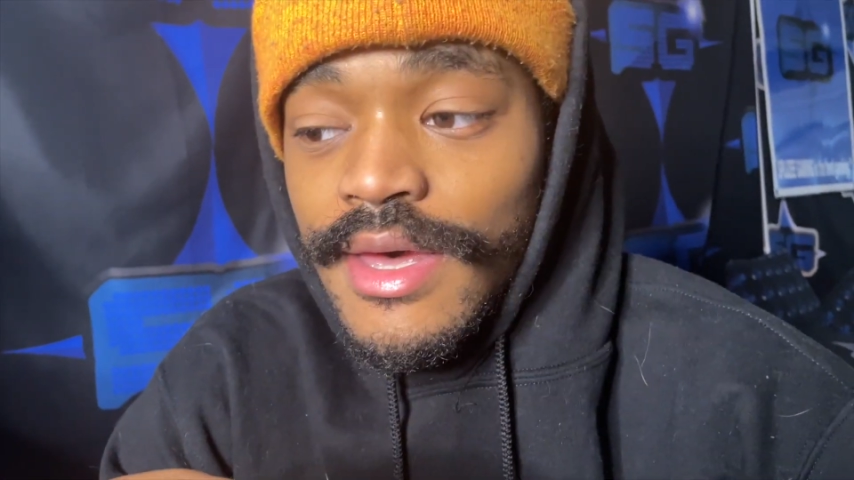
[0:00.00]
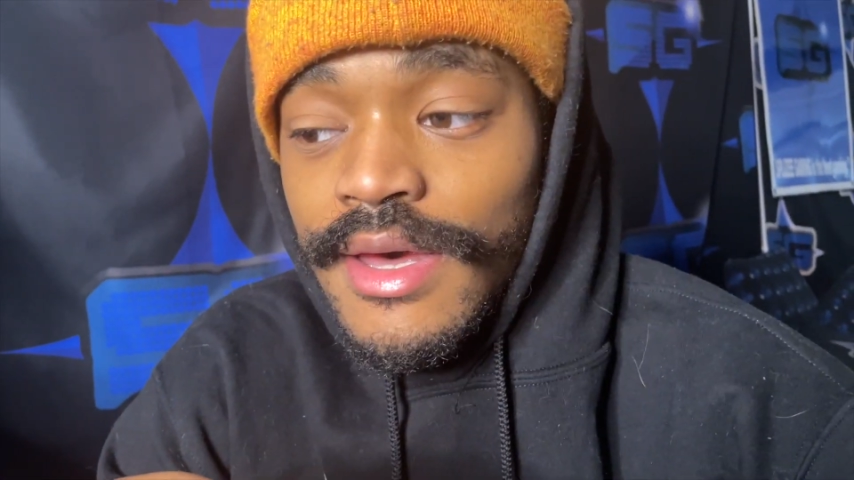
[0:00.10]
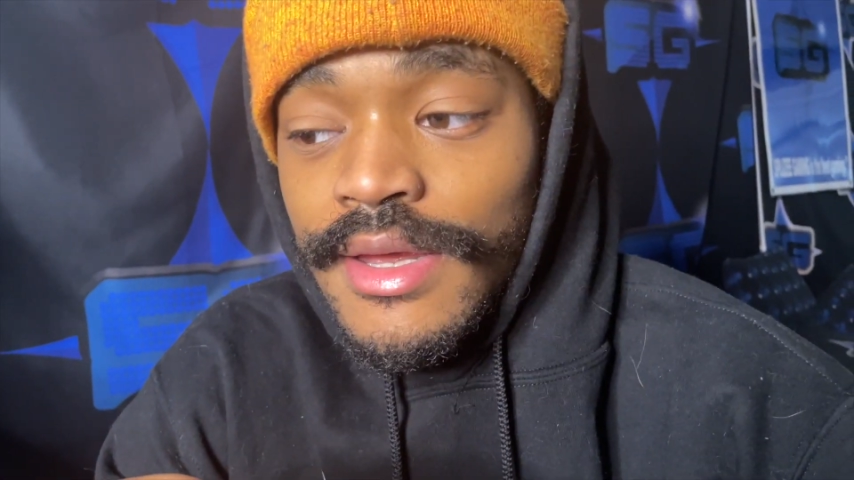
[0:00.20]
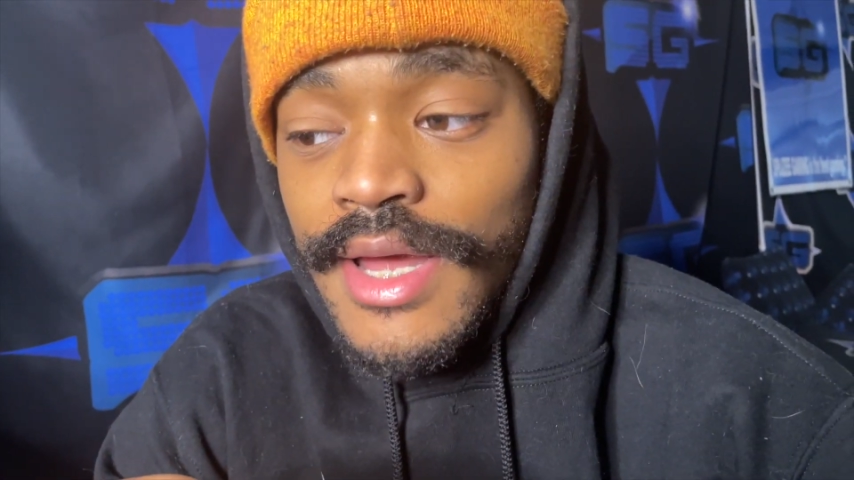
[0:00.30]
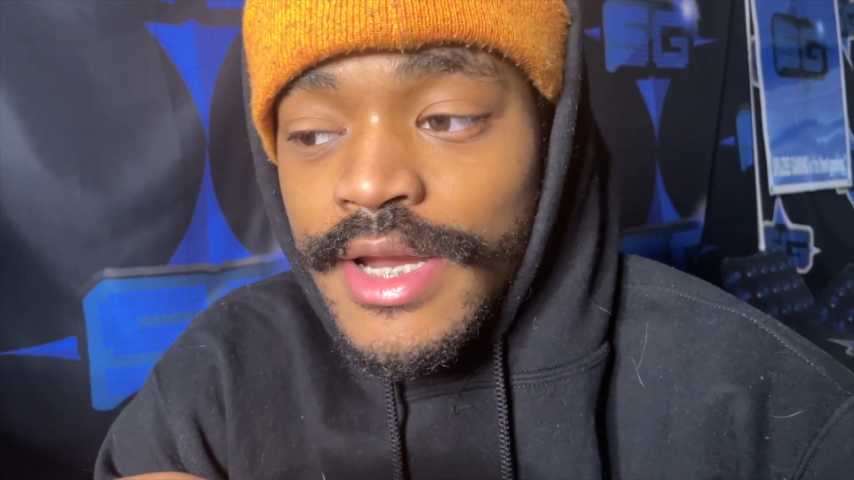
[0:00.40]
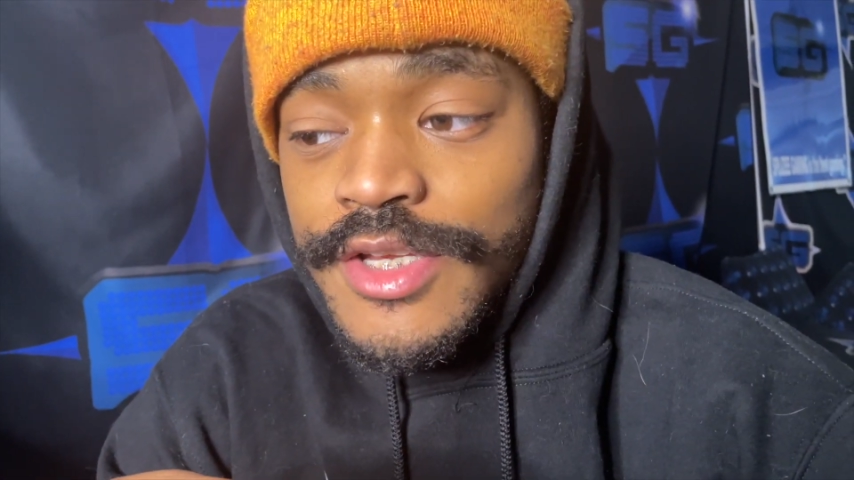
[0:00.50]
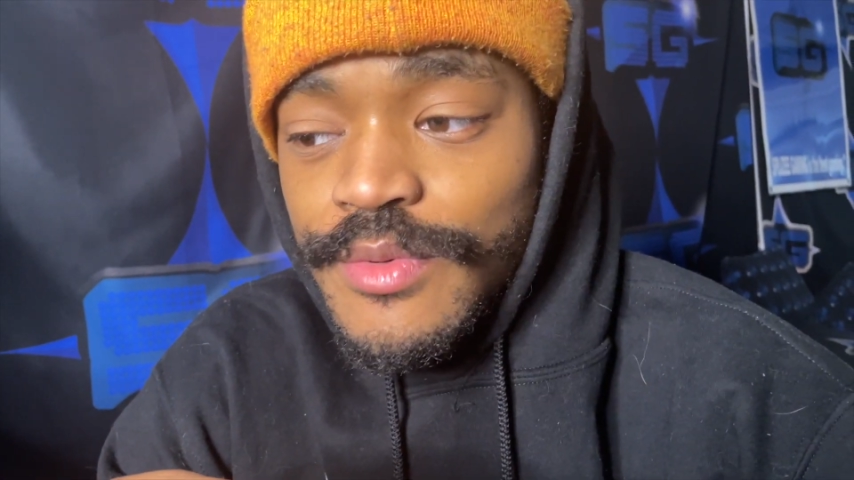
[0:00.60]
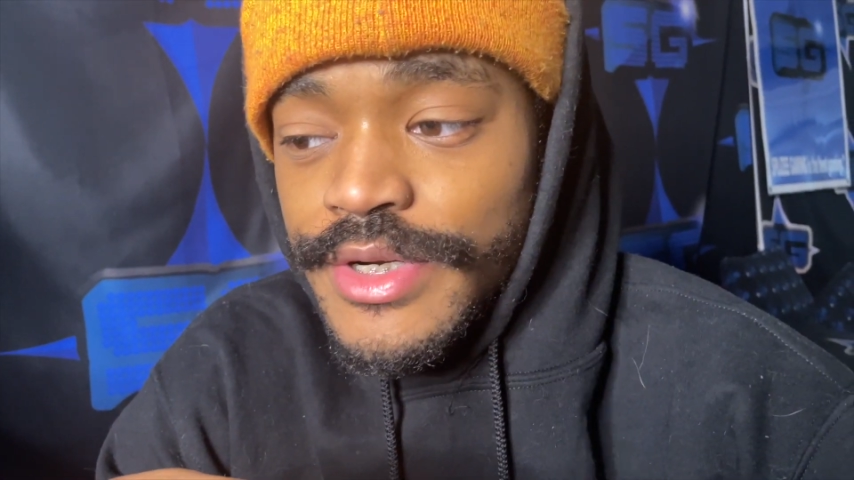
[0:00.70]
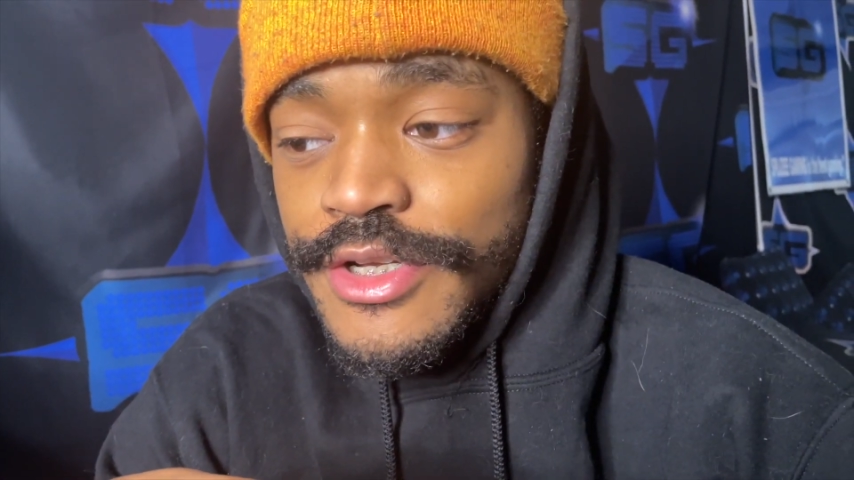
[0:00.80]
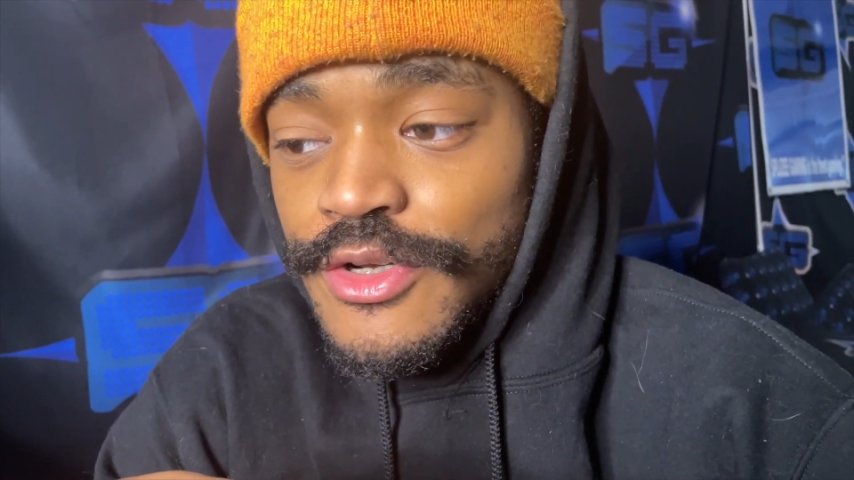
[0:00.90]
and I
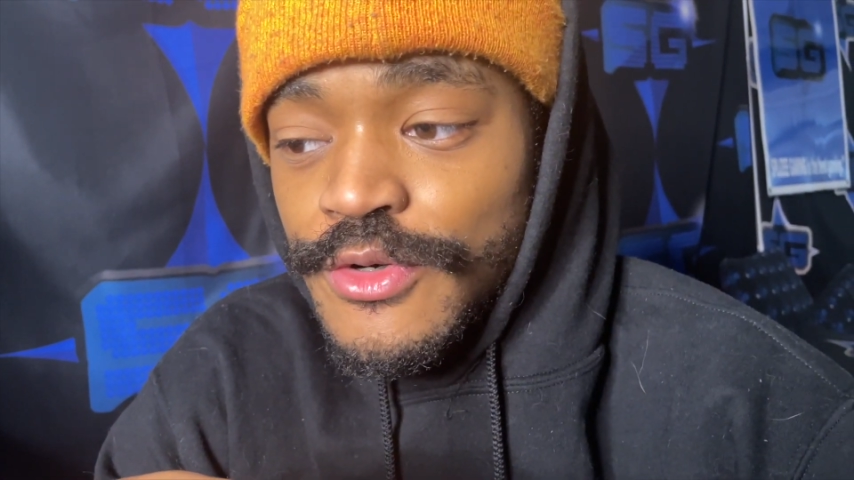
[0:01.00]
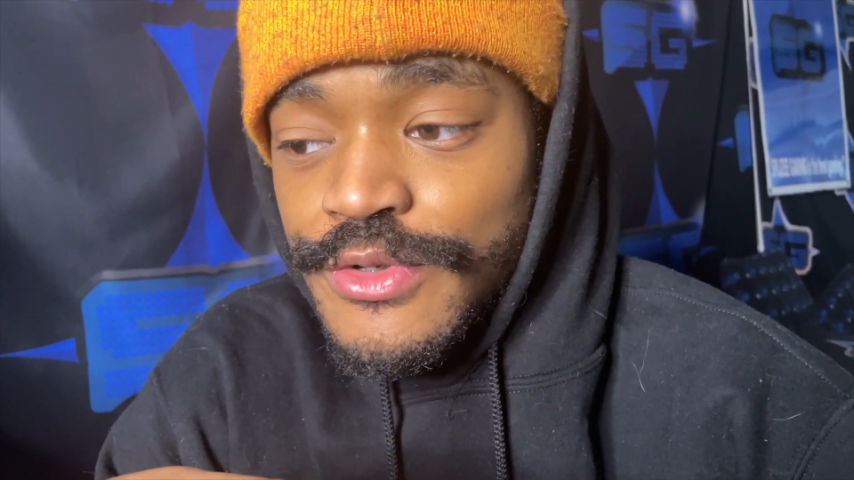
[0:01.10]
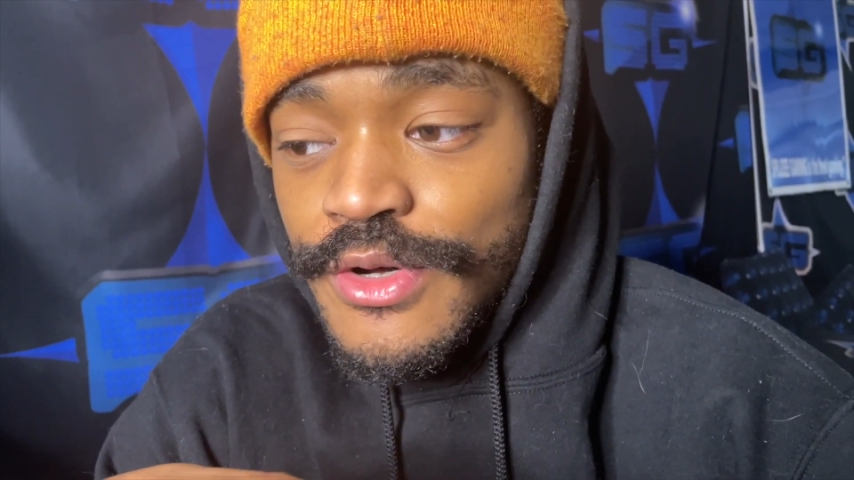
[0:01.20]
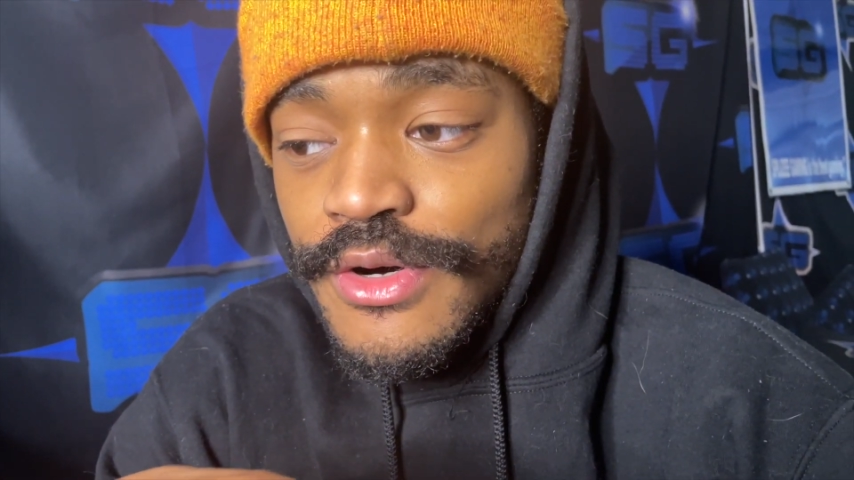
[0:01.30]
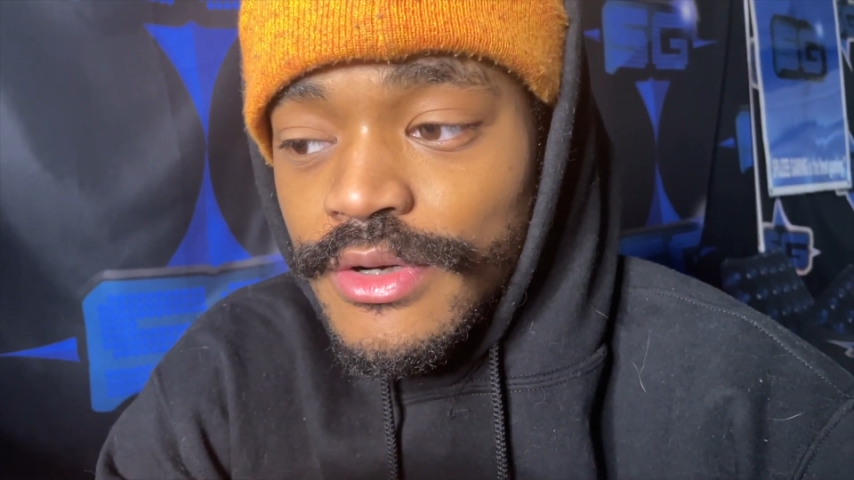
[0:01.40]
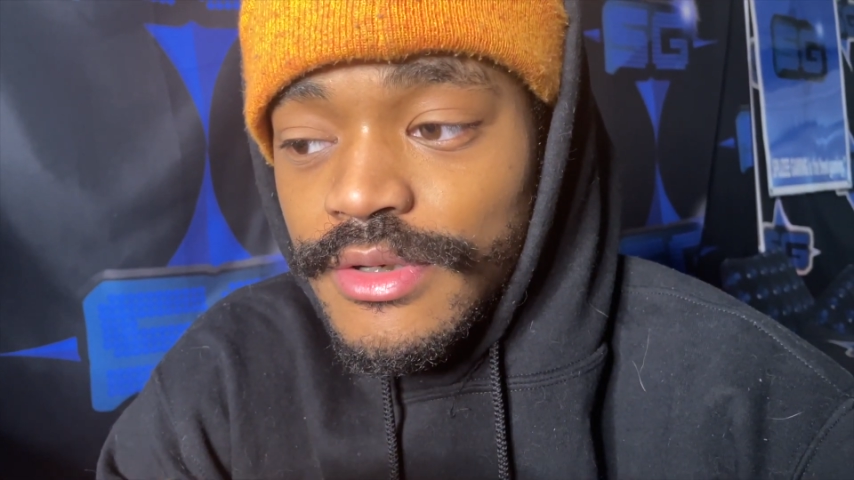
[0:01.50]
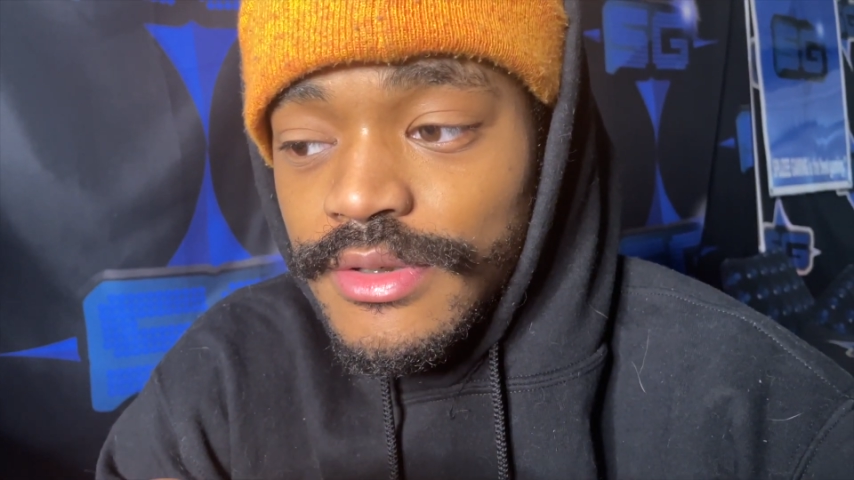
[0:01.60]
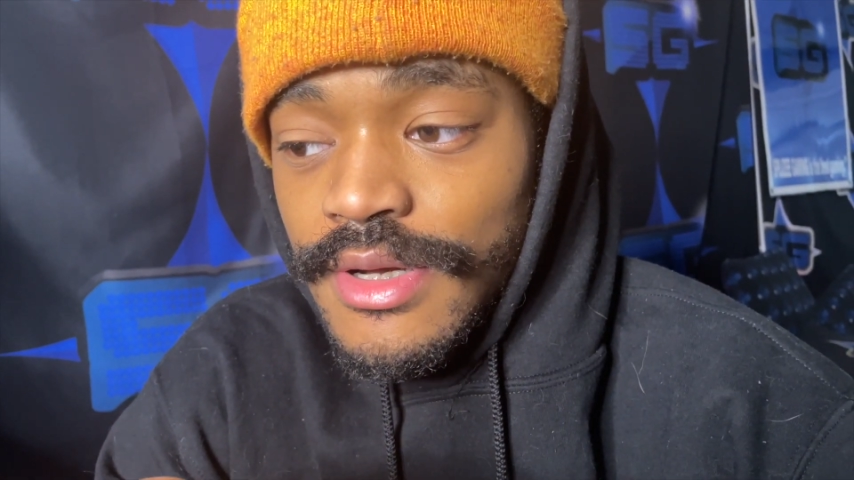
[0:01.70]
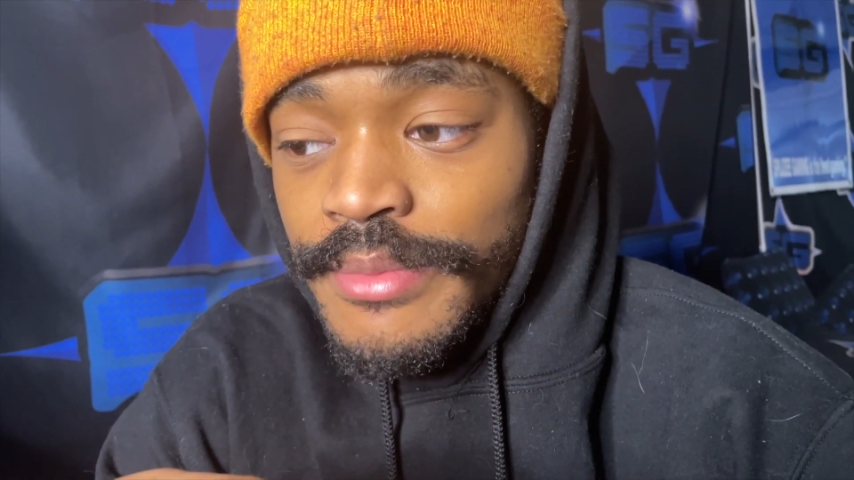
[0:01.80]
just want to you know talk